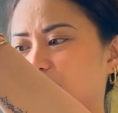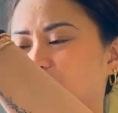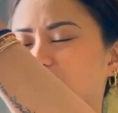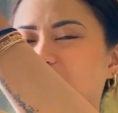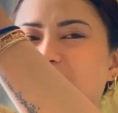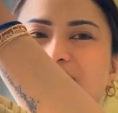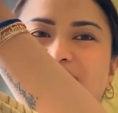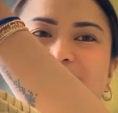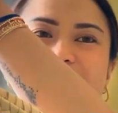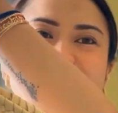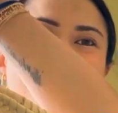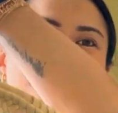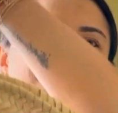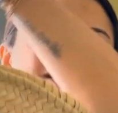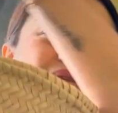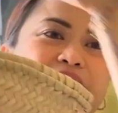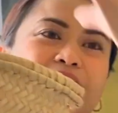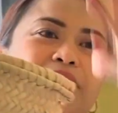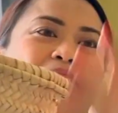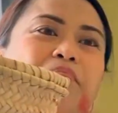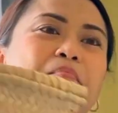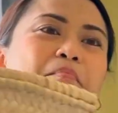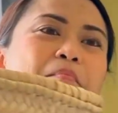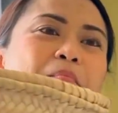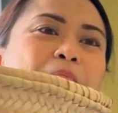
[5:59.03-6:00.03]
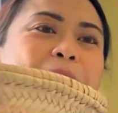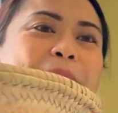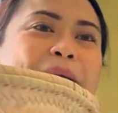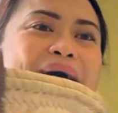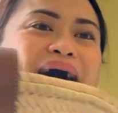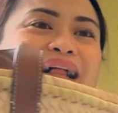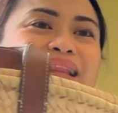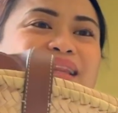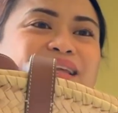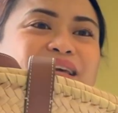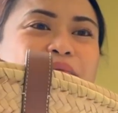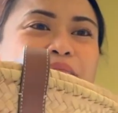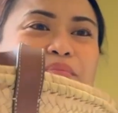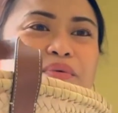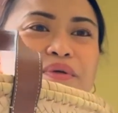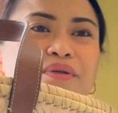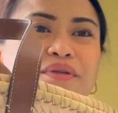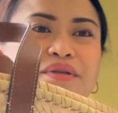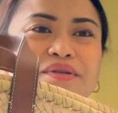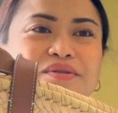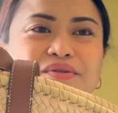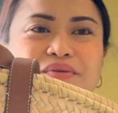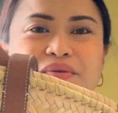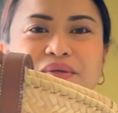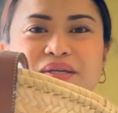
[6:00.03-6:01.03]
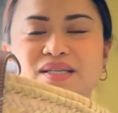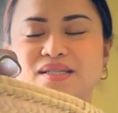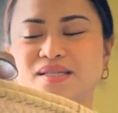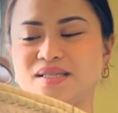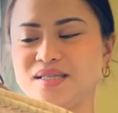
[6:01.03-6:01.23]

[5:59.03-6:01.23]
it's not malleable, as you can